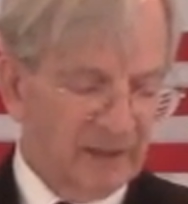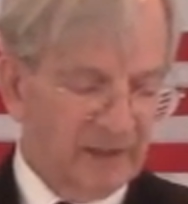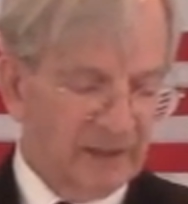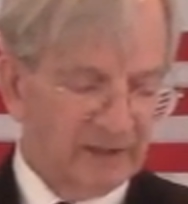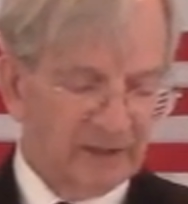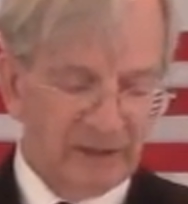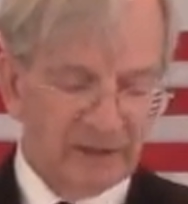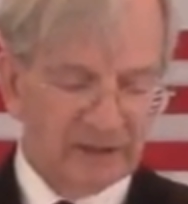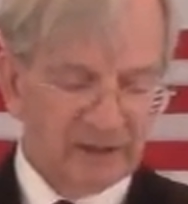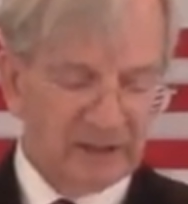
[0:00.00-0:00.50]

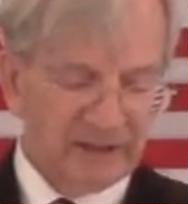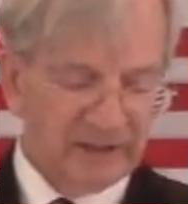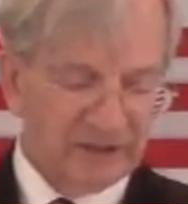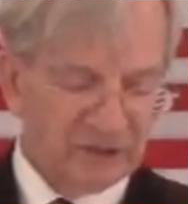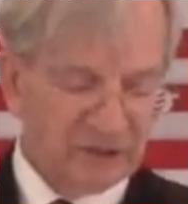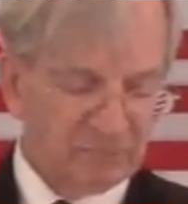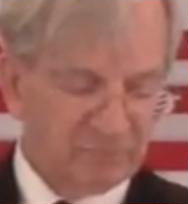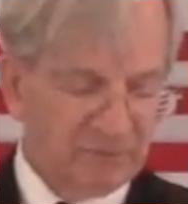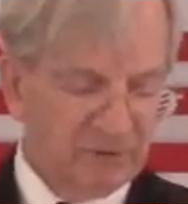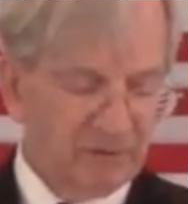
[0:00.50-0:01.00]
And
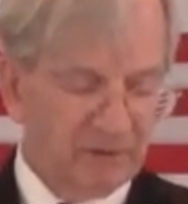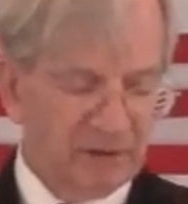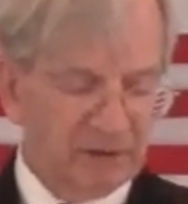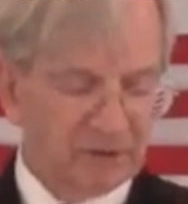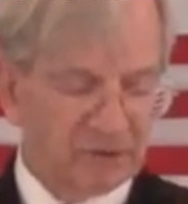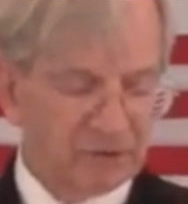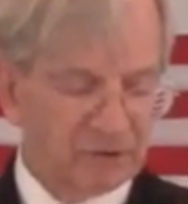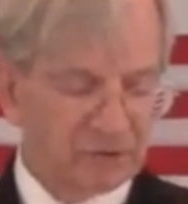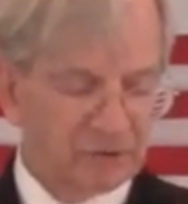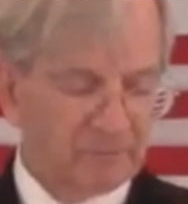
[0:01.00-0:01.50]
unclean
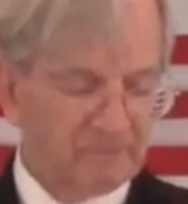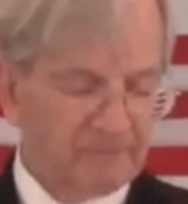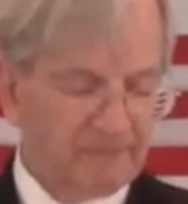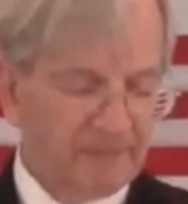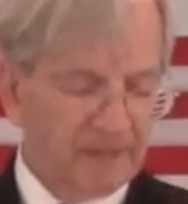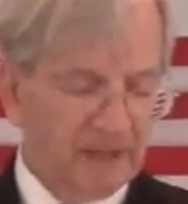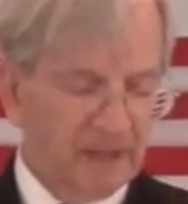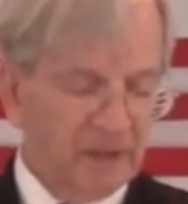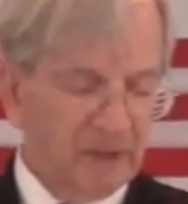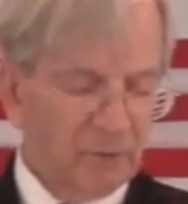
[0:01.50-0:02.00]

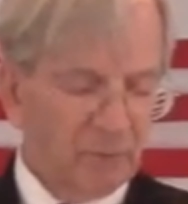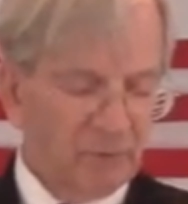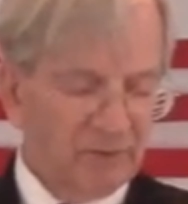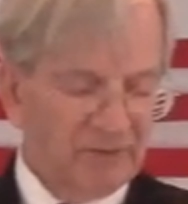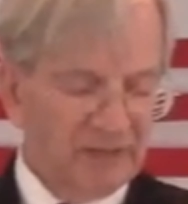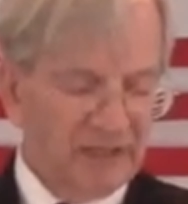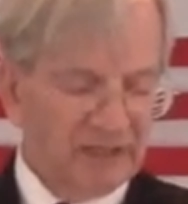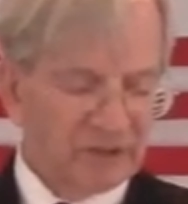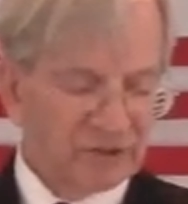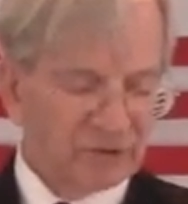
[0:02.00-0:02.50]
spirits,
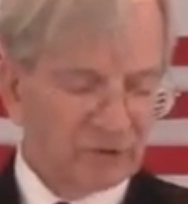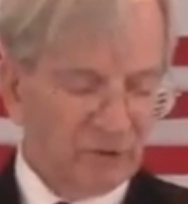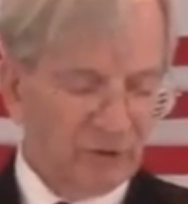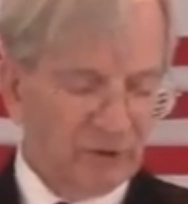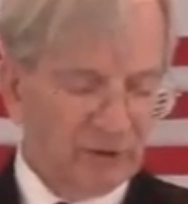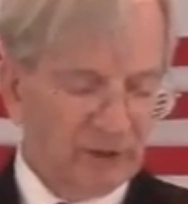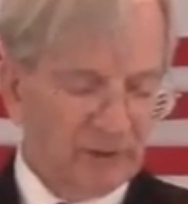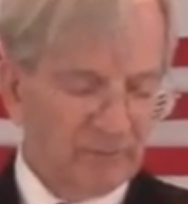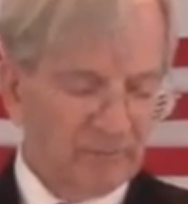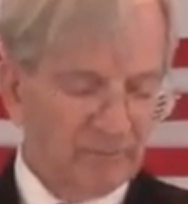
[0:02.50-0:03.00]
when they
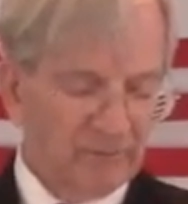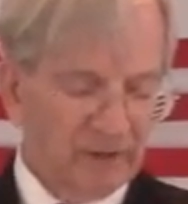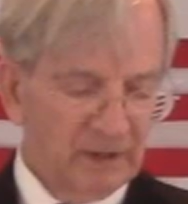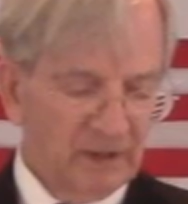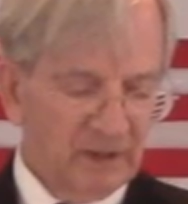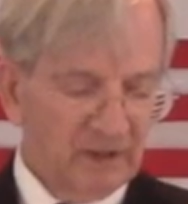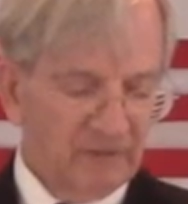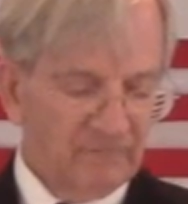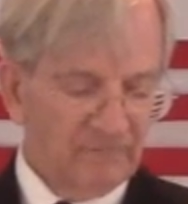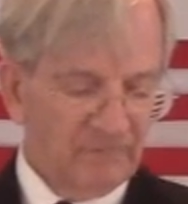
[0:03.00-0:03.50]
saw
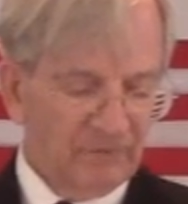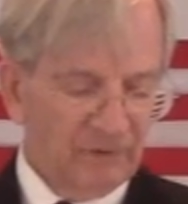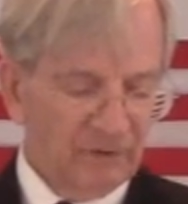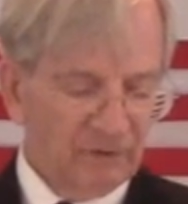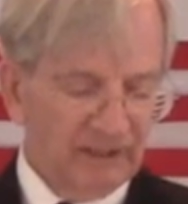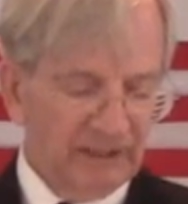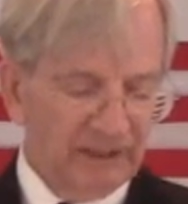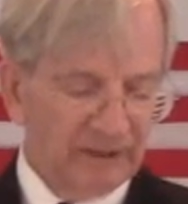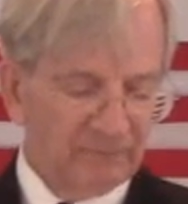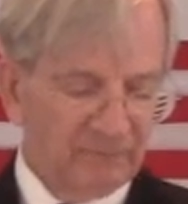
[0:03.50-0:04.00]
him,
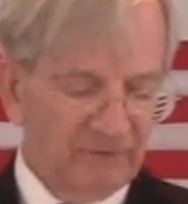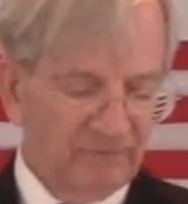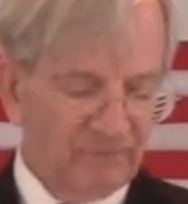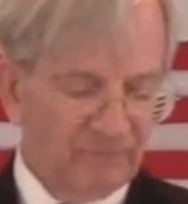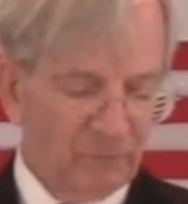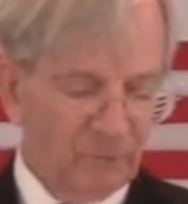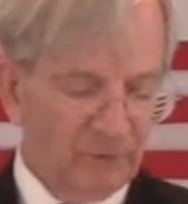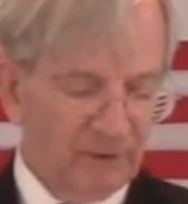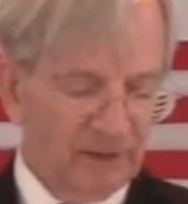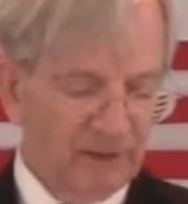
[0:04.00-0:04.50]
fell down
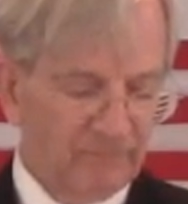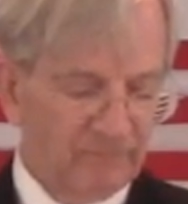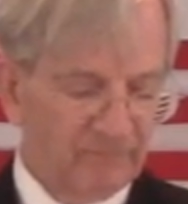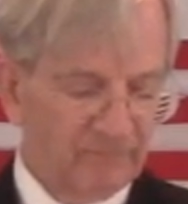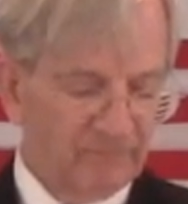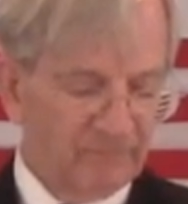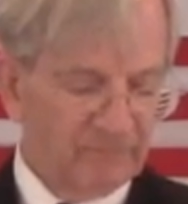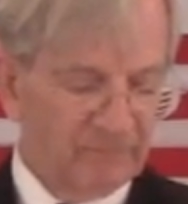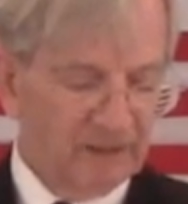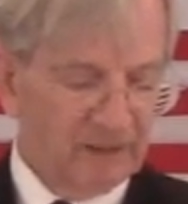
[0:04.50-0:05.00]
before
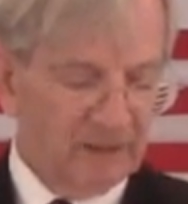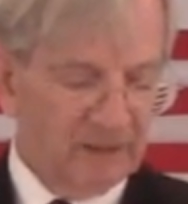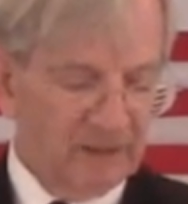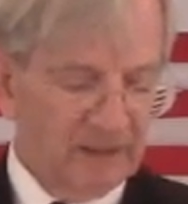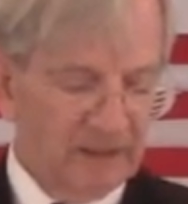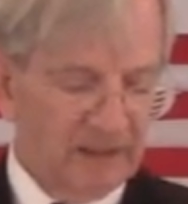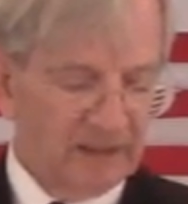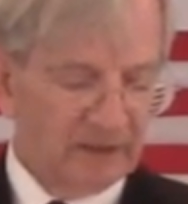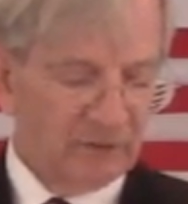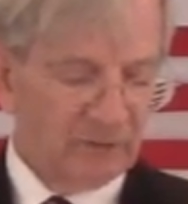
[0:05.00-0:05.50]
him
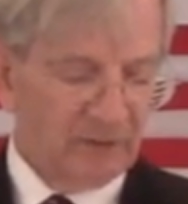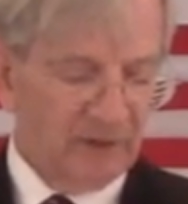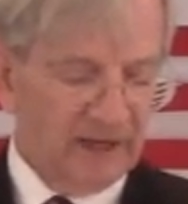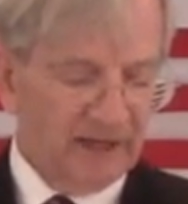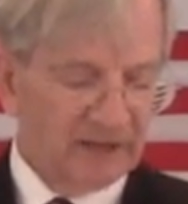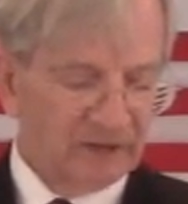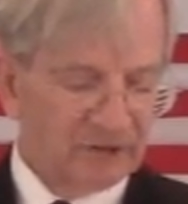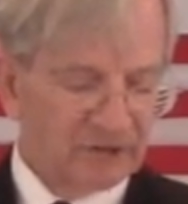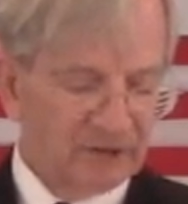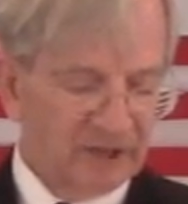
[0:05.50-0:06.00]
and
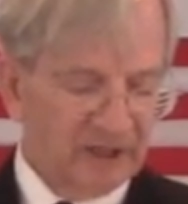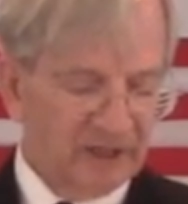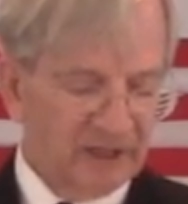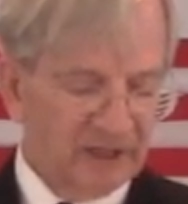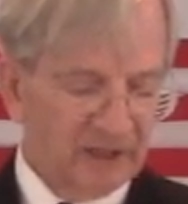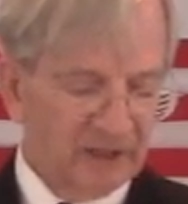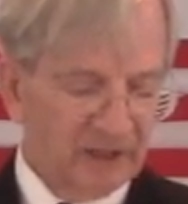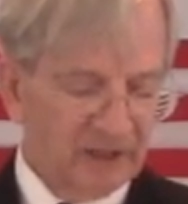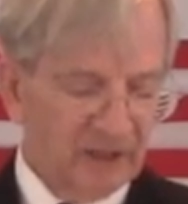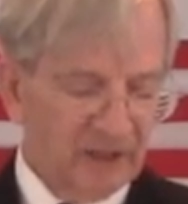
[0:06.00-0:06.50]
cried,
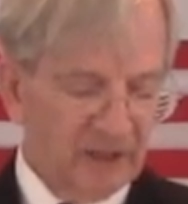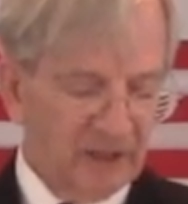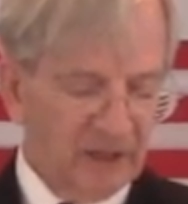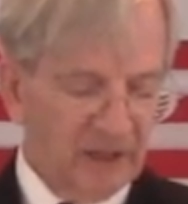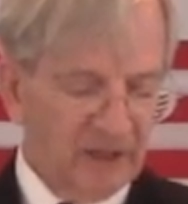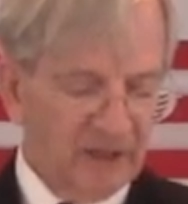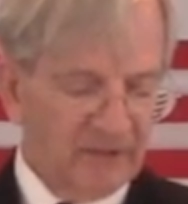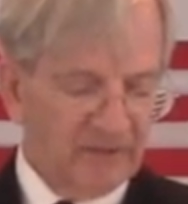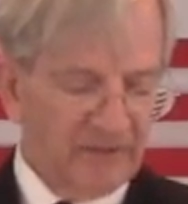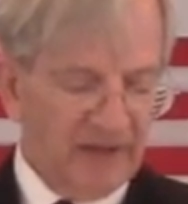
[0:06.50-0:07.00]

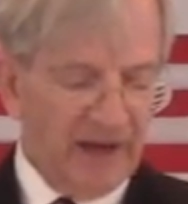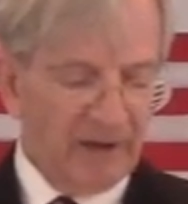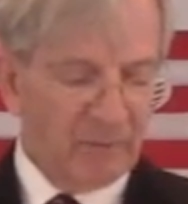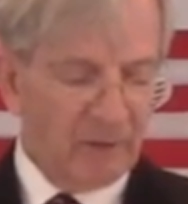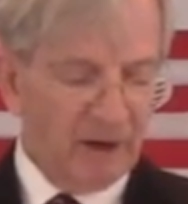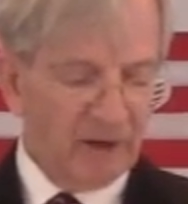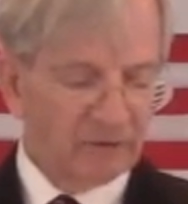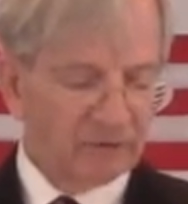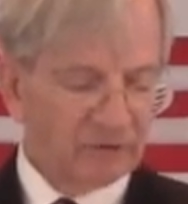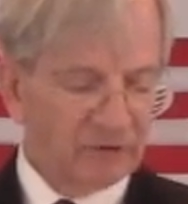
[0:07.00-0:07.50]
saying, Thou
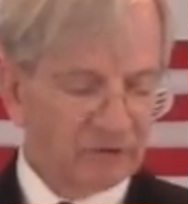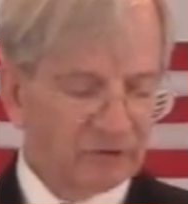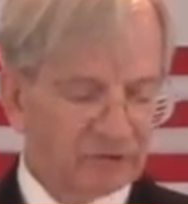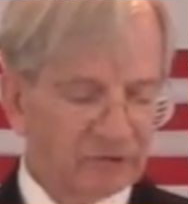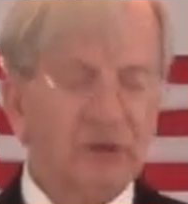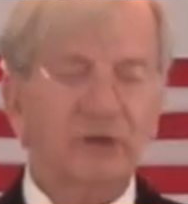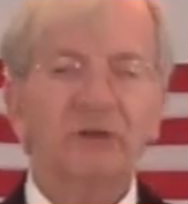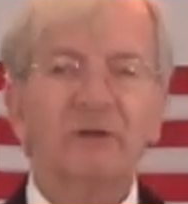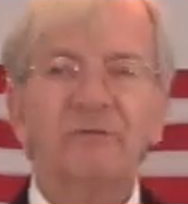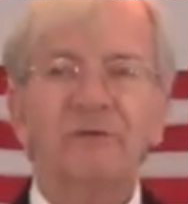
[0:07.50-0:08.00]
art the
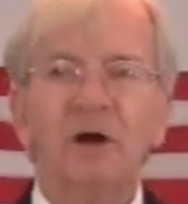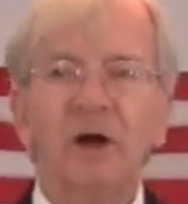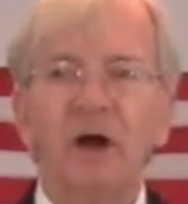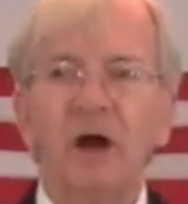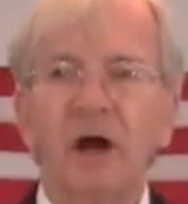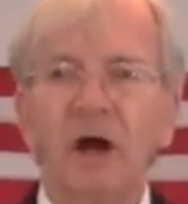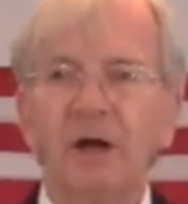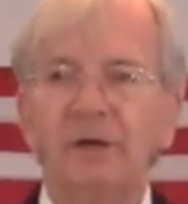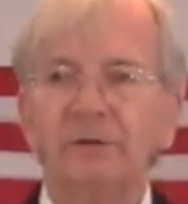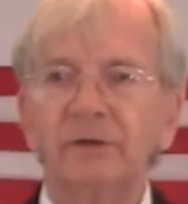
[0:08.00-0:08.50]
Son of
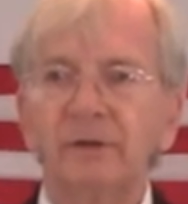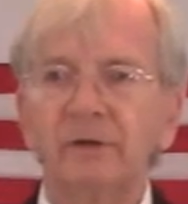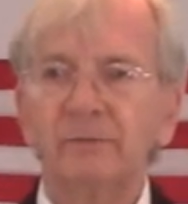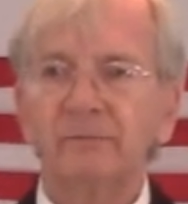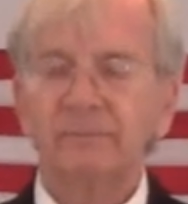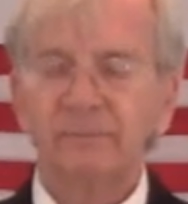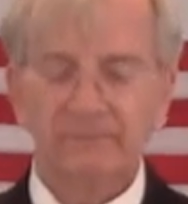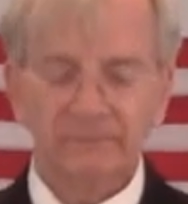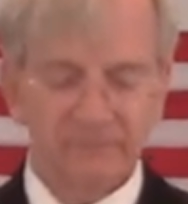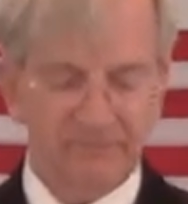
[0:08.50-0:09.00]

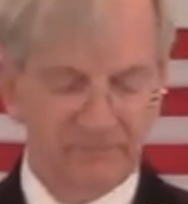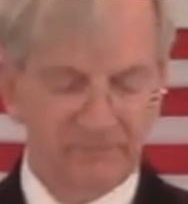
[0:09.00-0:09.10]
God.